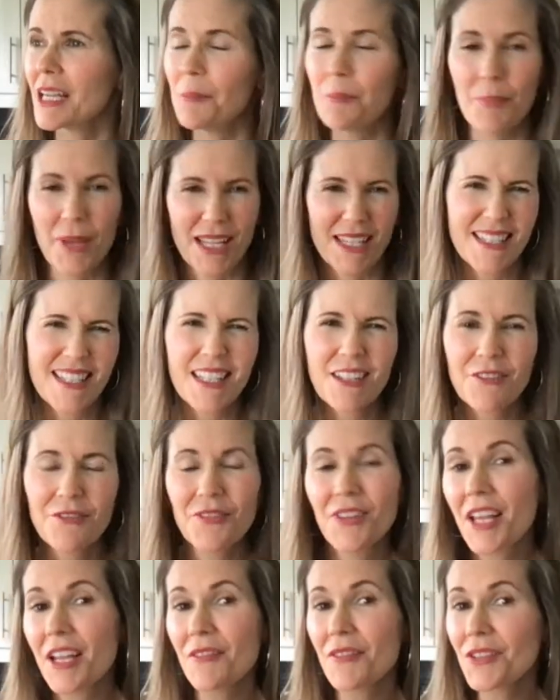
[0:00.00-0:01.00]
basic
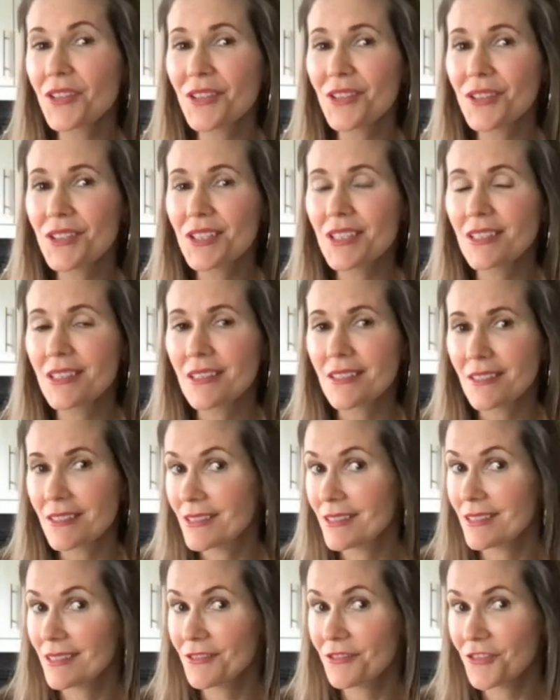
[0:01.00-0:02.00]
flavored
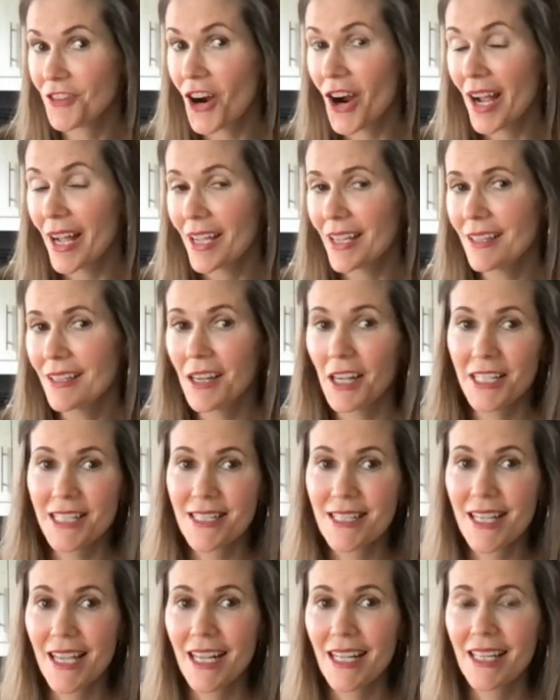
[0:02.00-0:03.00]
fry, I'd
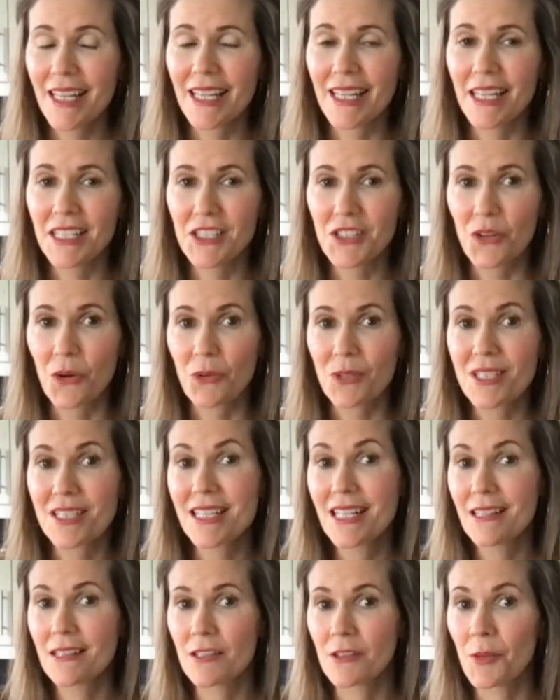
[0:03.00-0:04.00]
say. Like I don't
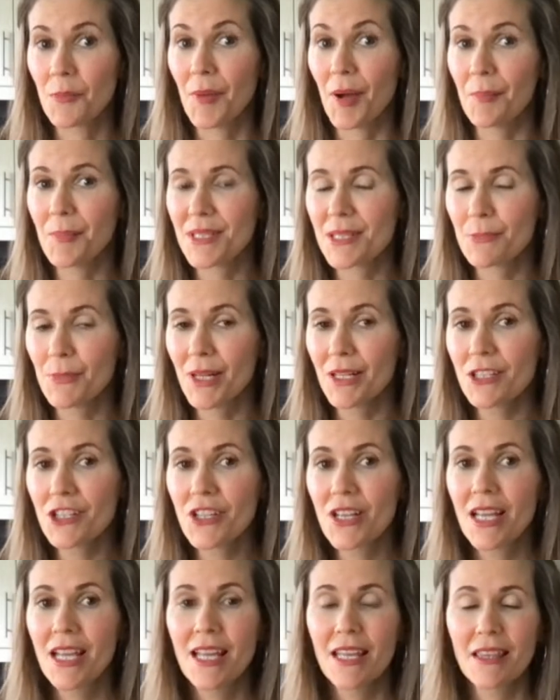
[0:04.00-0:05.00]
season them up as much.
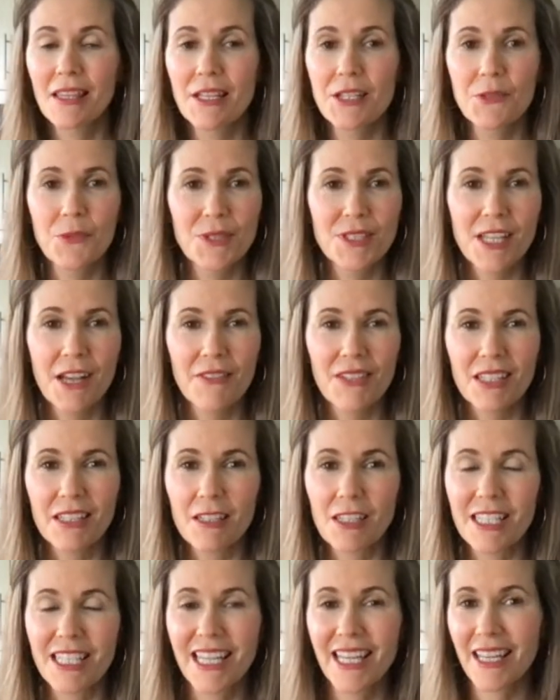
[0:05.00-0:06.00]
These ones have a
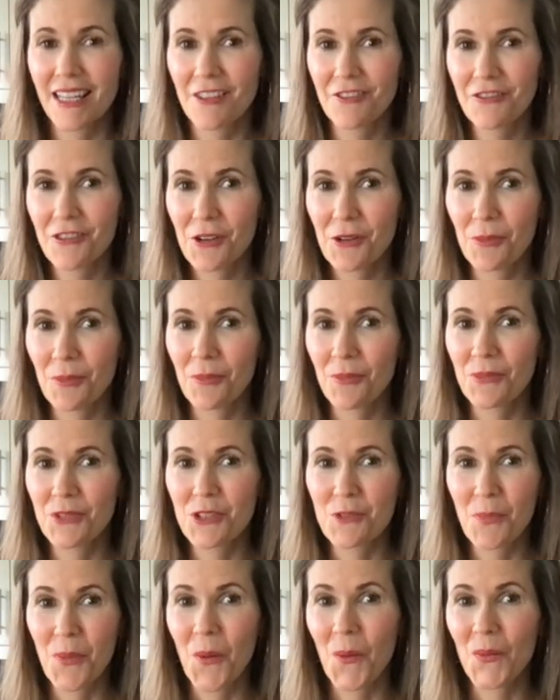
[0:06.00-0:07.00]
little kick from
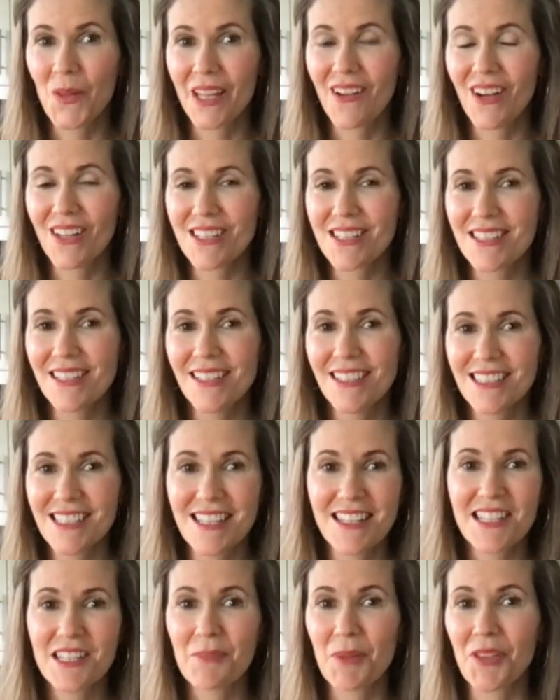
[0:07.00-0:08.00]
chipotle hot sauce
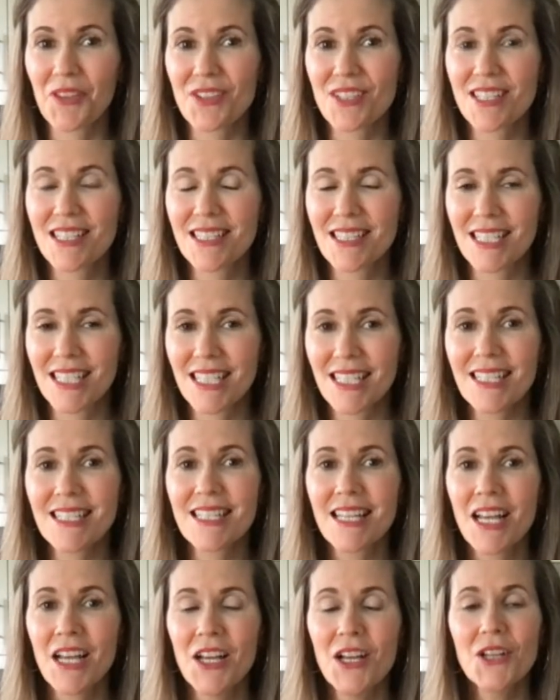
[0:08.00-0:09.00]
and some other
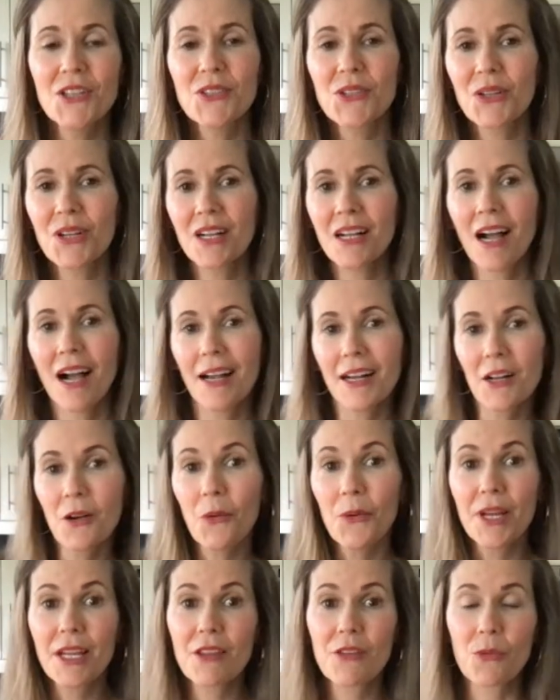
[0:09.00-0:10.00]
seasonings. So you can kind of
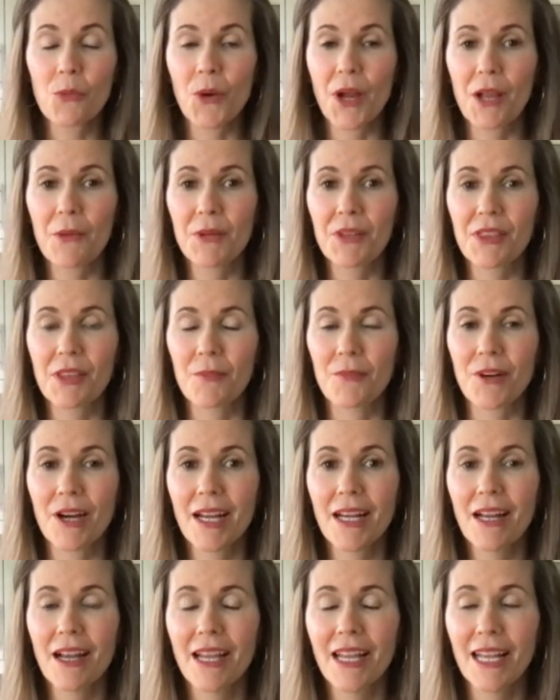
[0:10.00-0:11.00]
go either way with them,
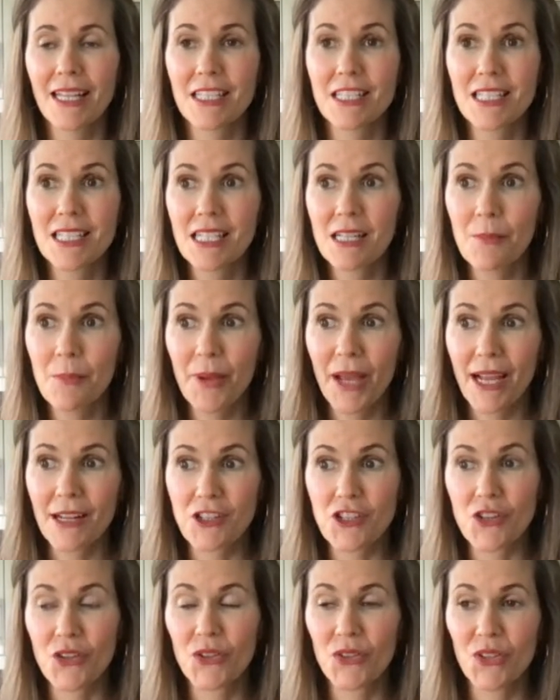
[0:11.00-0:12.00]
right? I did a
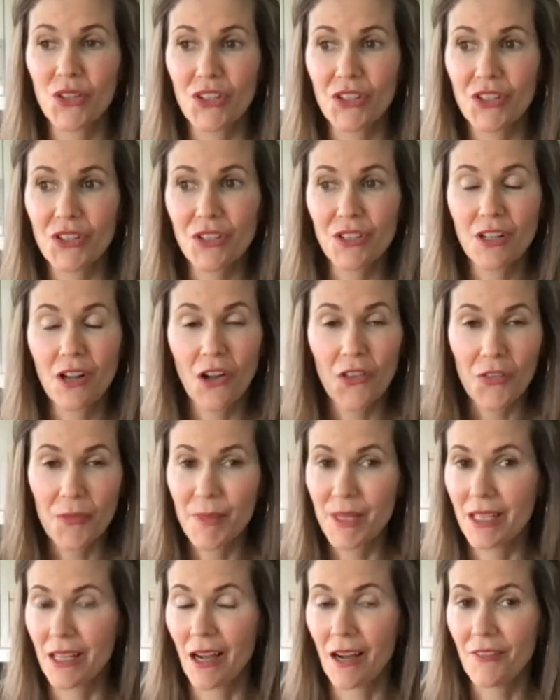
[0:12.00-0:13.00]
batch earlier and got
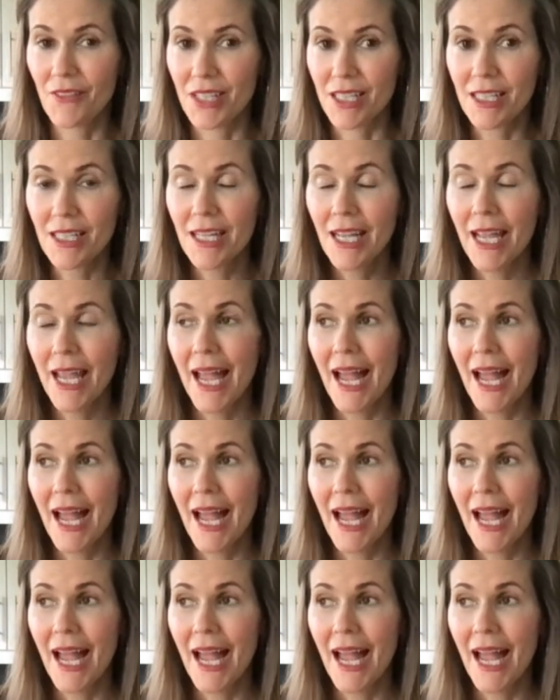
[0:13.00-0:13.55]
them in the oven,